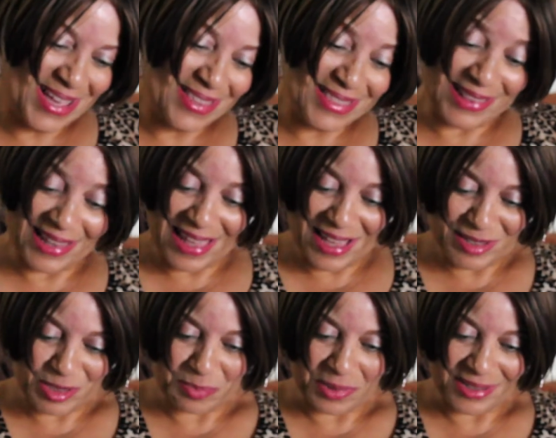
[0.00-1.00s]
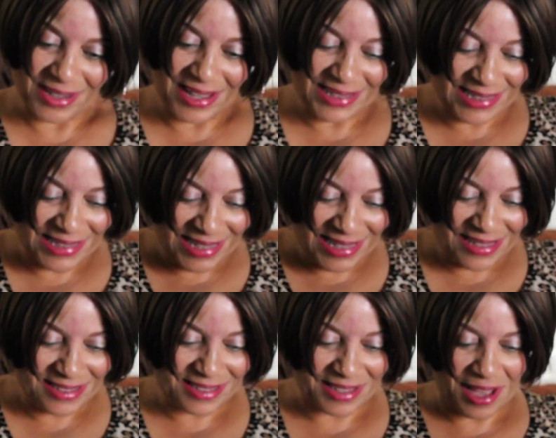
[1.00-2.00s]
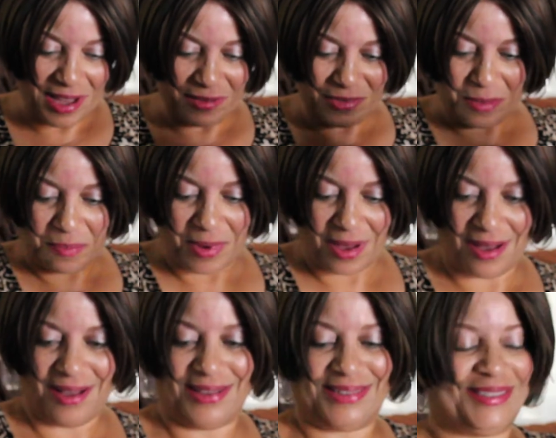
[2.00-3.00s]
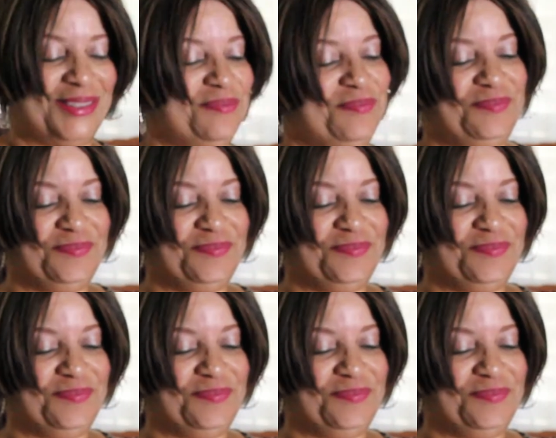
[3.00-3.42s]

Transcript: and last but not least, out of the box,